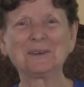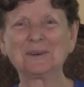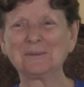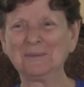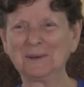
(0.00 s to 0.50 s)

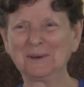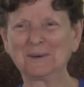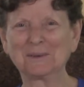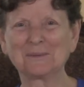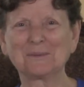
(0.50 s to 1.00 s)

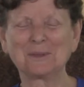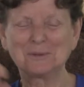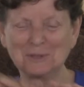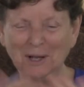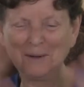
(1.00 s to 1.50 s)
the
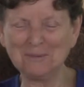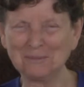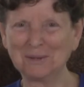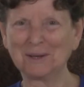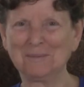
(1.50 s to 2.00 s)
job of
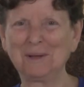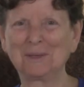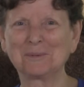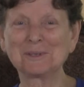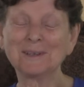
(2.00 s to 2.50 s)
being a
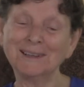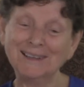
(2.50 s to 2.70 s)
mother was done.